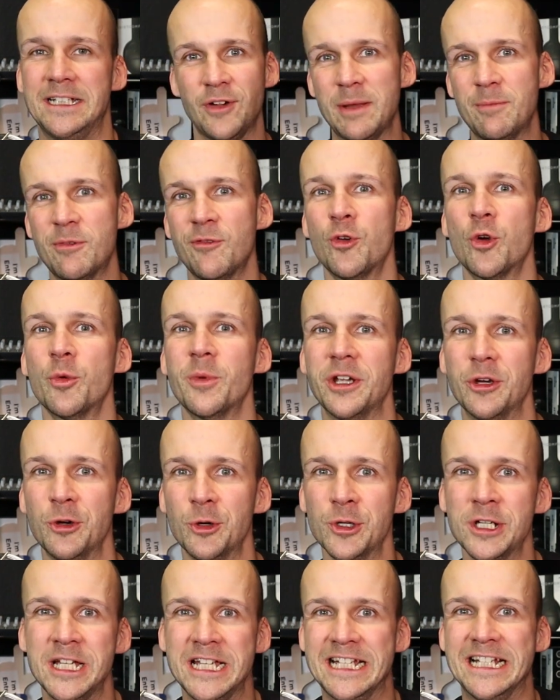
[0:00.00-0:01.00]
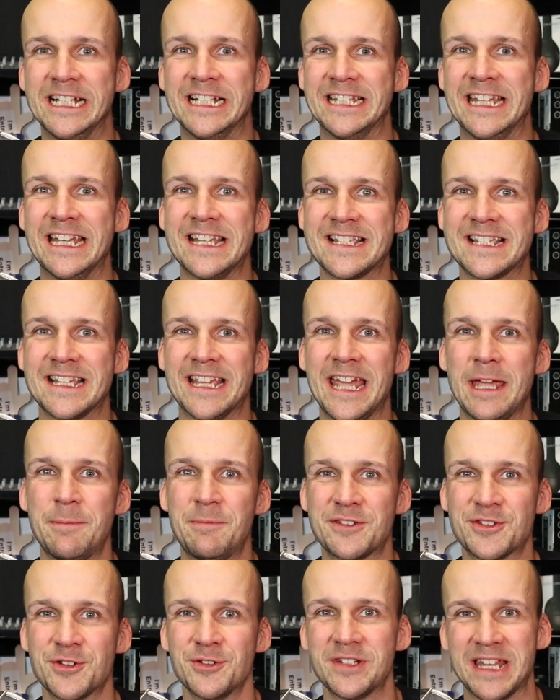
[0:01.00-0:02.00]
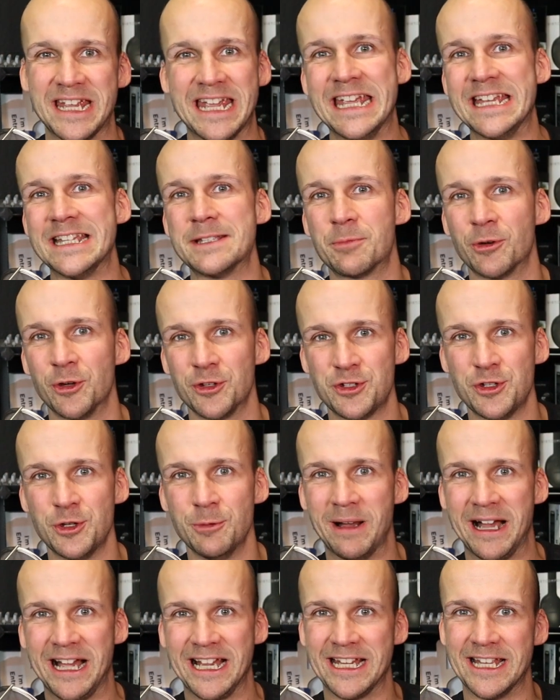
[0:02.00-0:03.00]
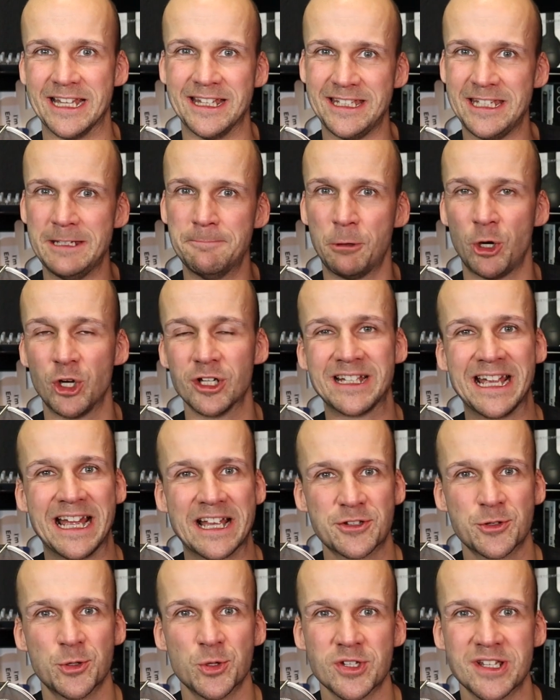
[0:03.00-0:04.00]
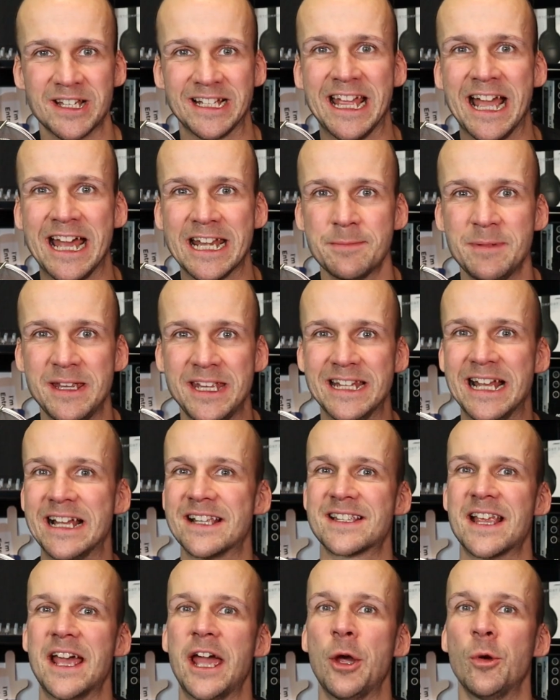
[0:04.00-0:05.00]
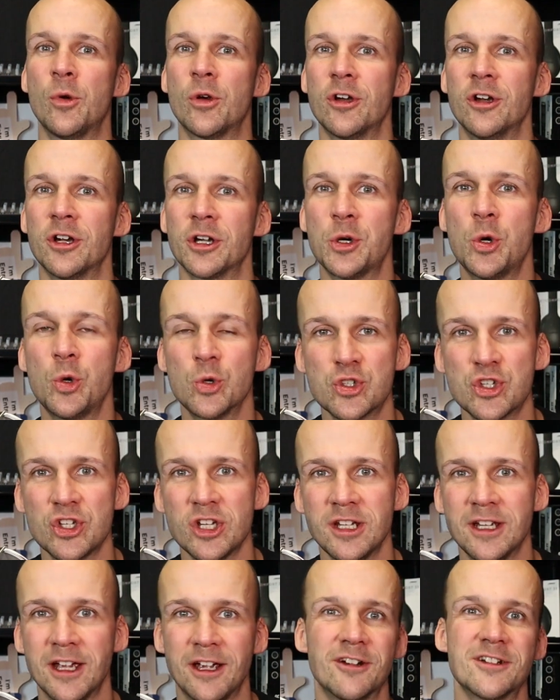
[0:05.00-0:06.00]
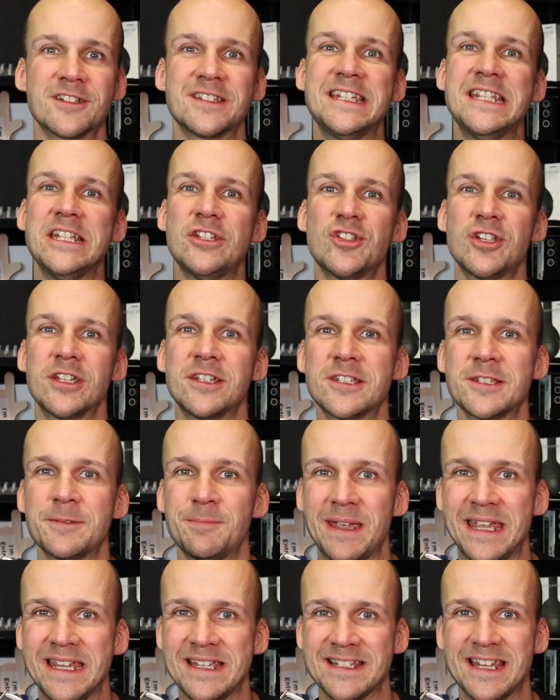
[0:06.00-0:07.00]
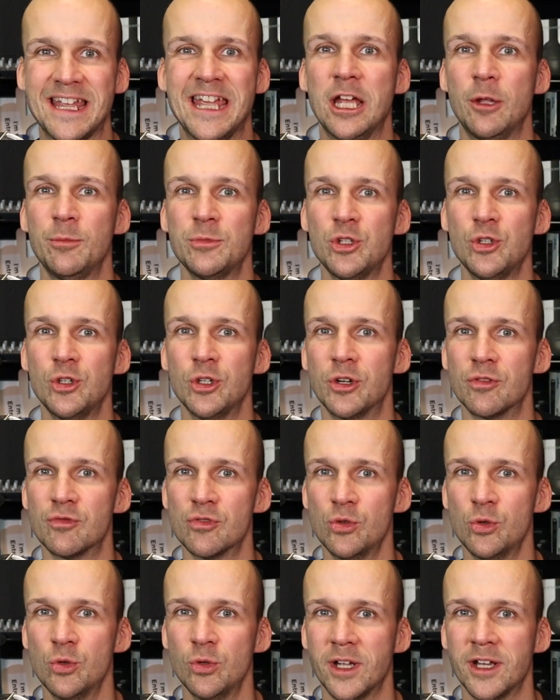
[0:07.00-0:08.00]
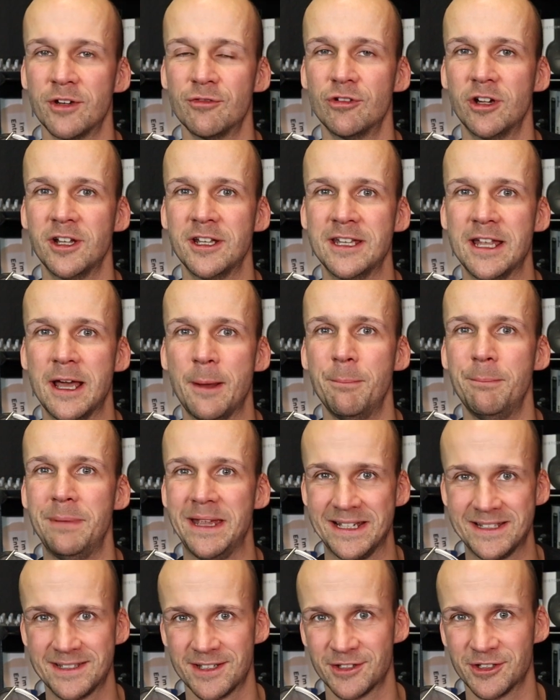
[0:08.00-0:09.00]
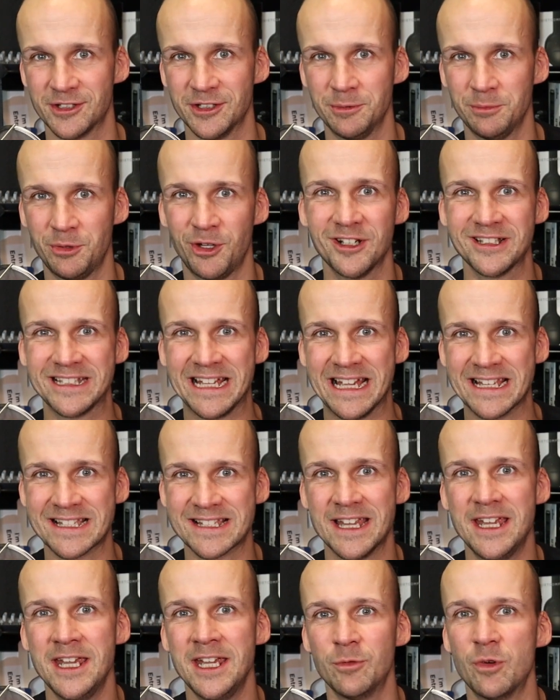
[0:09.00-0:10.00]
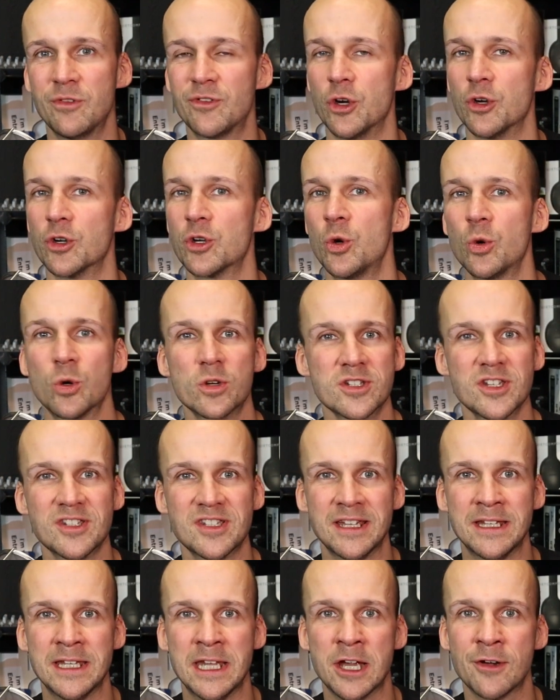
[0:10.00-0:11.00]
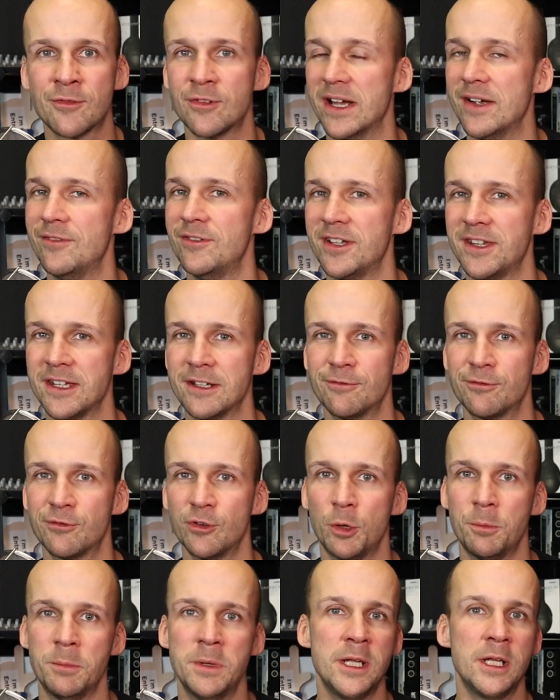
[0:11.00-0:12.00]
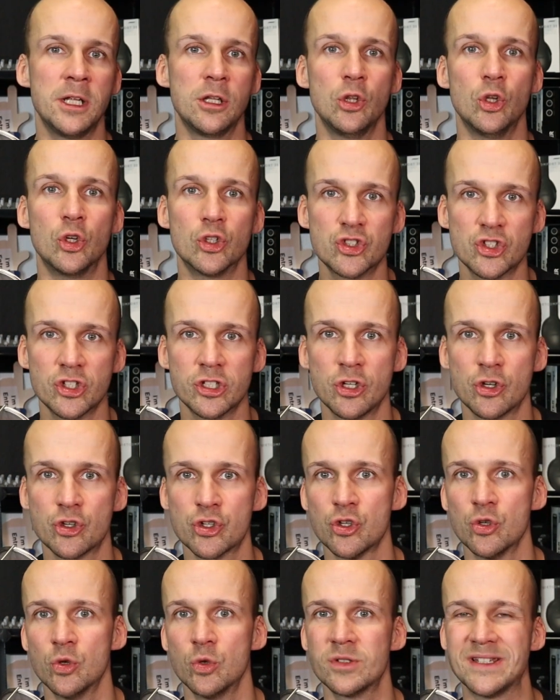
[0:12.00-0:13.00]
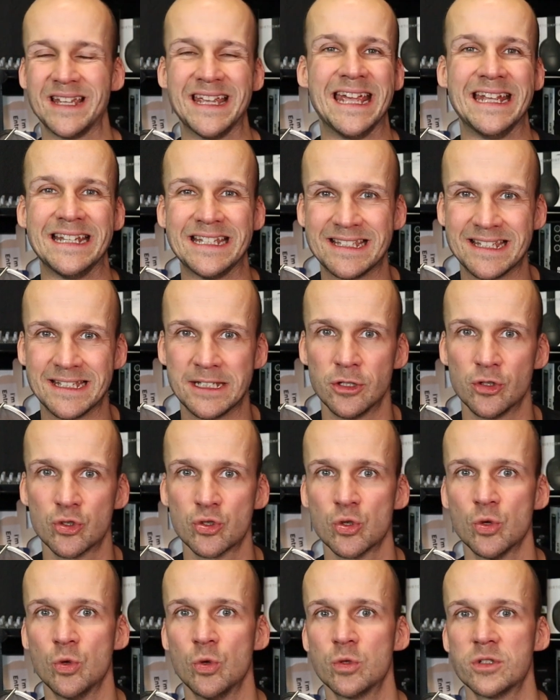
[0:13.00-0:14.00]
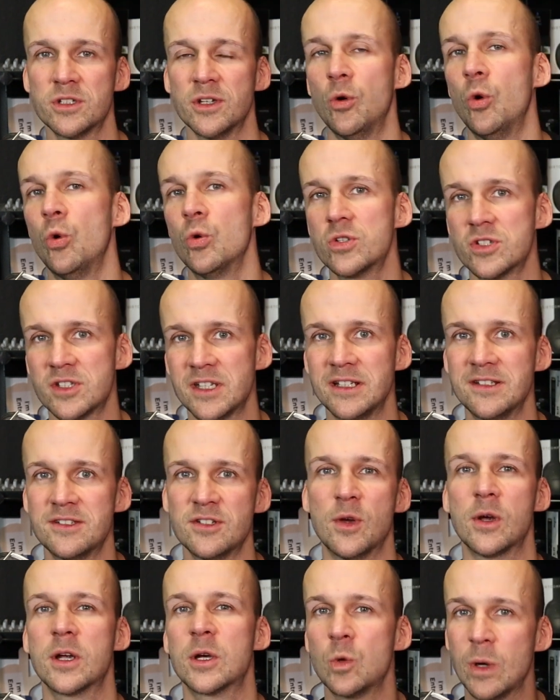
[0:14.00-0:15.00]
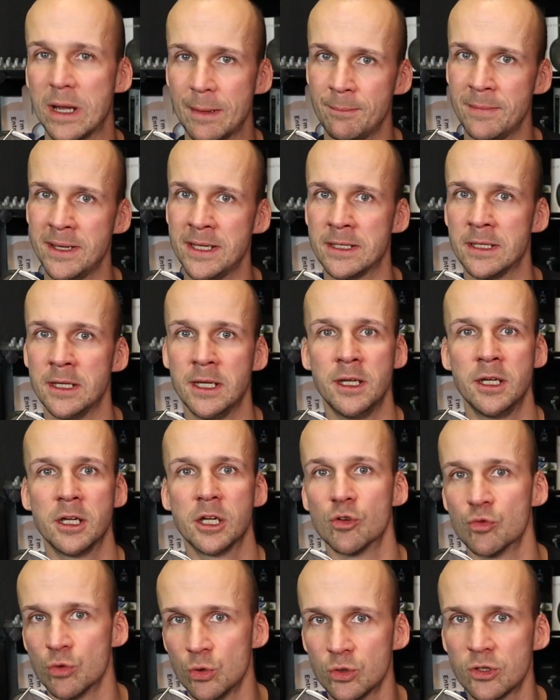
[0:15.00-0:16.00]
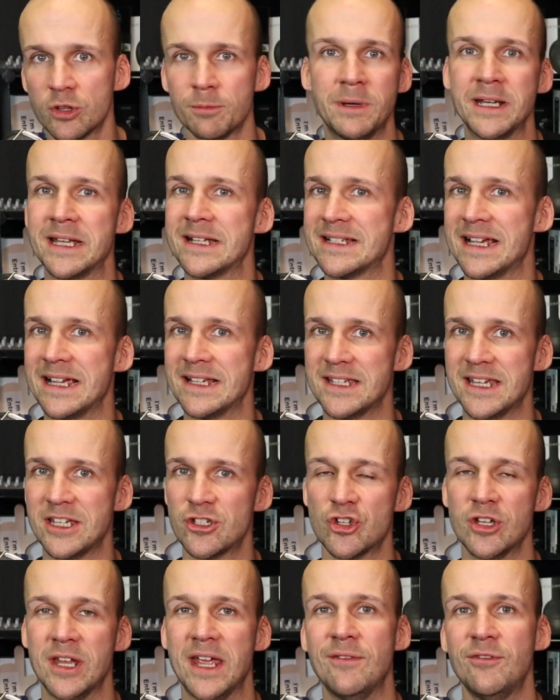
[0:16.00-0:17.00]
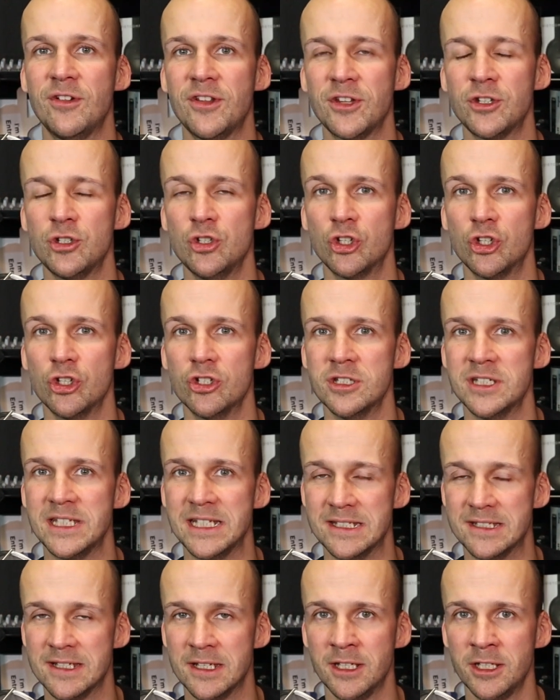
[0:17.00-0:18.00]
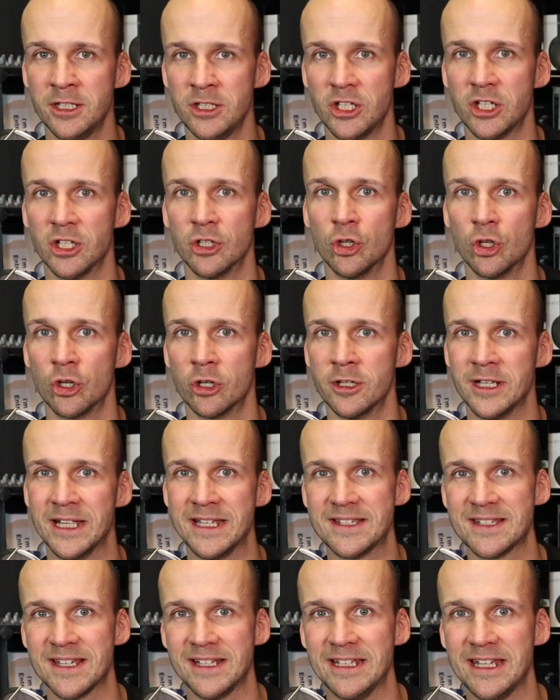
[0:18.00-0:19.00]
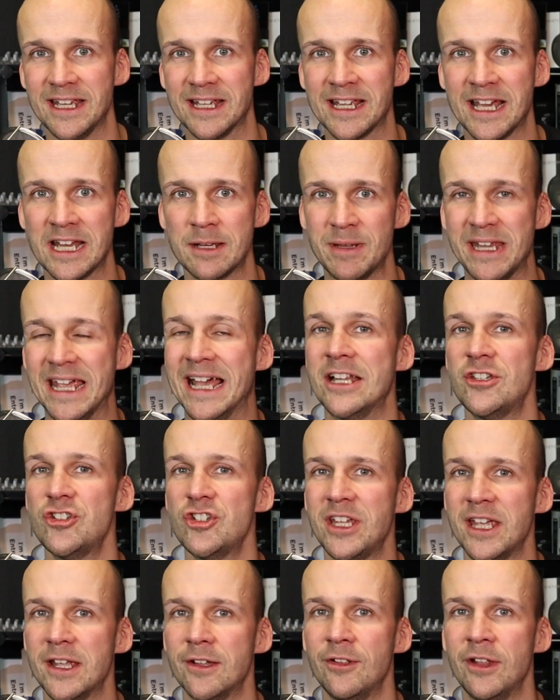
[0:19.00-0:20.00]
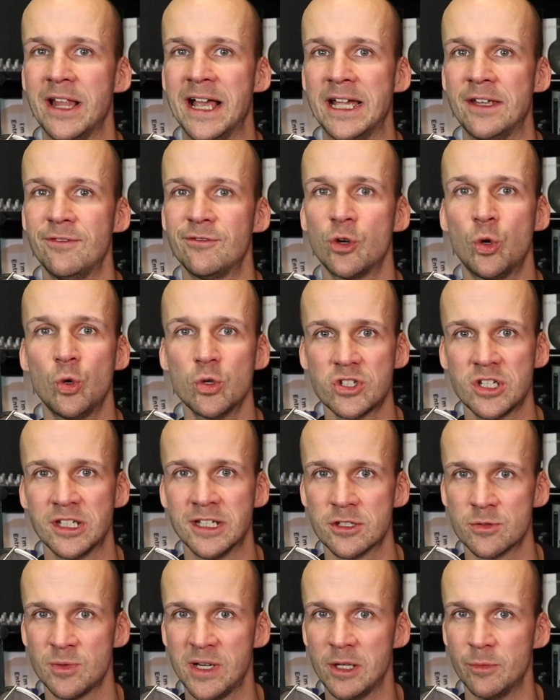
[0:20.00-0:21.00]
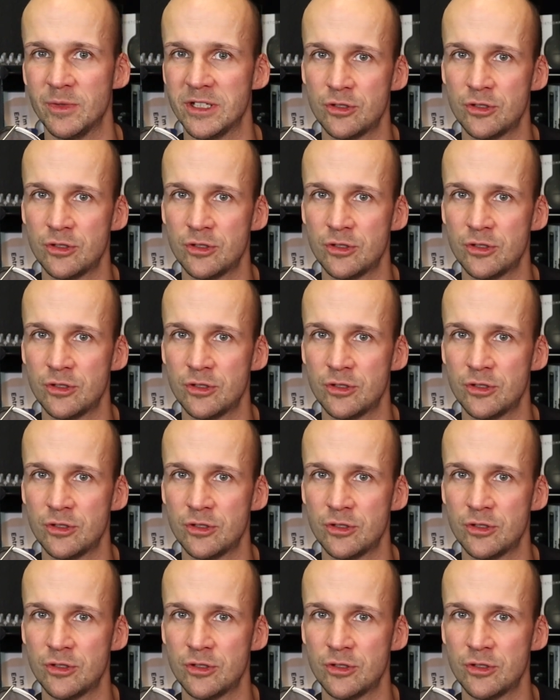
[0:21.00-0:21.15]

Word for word: Right before we go, this episode is brought to you by the Podcast Host Academy. That's our coaching, our teaching space to help you grow and run a better podcast. We've got courses in there for everything from launching your show to editing your show to hosting to equipment, growth, monetization, everything you could need you can learn inside the academy. And you get live coaching as well.